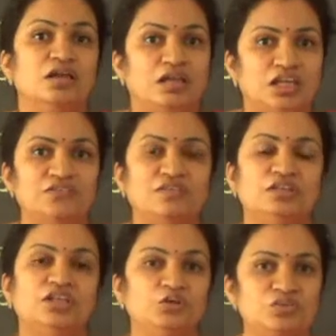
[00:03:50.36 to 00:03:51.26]

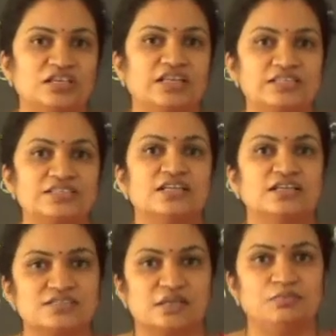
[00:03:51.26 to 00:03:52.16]
if the user gets
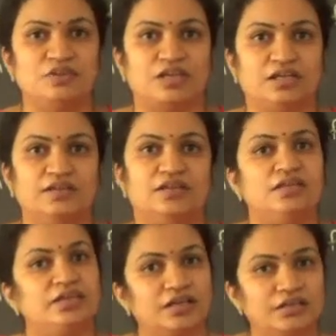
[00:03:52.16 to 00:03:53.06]
stuck somewhere, then
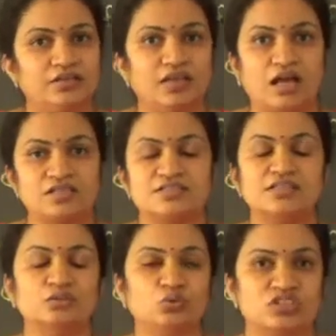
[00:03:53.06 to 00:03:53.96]
he can
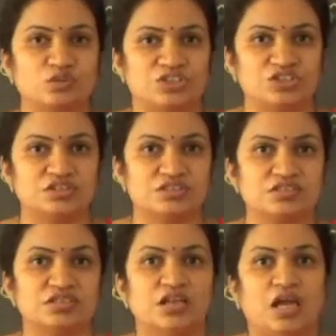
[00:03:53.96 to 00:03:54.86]
answer those
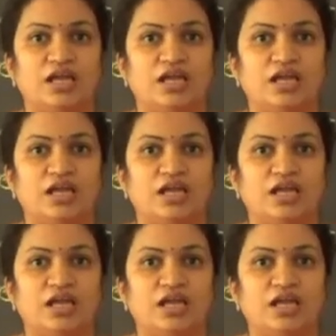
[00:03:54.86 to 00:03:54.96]
questions,